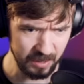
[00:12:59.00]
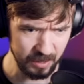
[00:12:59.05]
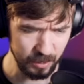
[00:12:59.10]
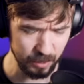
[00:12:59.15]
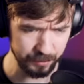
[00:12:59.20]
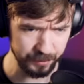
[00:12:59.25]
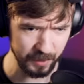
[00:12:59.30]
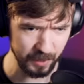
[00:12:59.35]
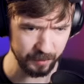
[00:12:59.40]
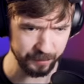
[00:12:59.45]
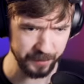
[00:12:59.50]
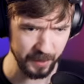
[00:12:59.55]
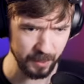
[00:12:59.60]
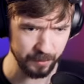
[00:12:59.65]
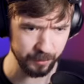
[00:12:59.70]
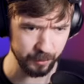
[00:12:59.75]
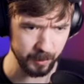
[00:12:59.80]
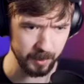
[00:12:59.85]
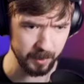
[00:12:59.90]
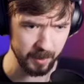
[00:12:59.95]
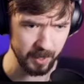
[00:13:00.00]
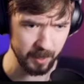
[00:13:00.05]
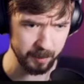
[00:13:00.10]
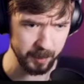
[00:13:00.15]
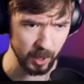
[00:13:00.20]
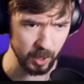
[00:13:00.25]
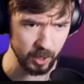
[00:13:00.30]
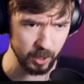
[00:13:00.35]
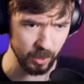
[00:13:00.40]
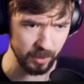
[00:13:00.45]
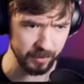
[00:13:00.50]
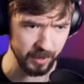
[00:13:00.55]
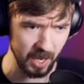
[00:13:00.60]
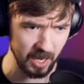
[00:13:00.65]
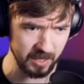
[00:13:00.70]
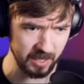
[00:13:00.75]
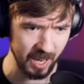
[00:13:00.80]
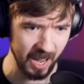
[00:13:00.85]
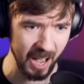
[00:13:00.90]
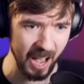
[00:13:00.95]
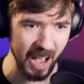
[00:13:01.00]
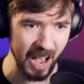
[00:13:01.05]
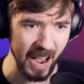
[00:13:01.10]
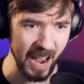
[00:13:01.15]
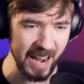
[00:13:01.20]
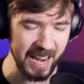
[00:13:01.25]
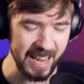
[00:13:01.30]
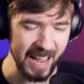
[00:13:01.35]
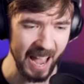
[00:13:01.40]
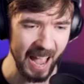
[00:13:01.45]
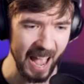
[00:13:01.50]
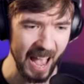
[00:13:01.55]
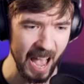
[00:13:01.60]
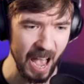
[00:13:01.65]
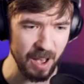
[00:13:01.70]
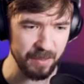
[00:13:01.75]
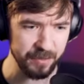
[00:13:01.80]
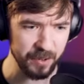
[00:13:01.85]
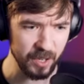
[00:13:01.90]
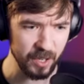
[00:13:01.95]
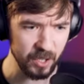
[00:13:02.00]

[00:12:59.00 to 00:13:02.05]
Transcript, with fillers: You're feeling faint from the amount of blood you have lost. I have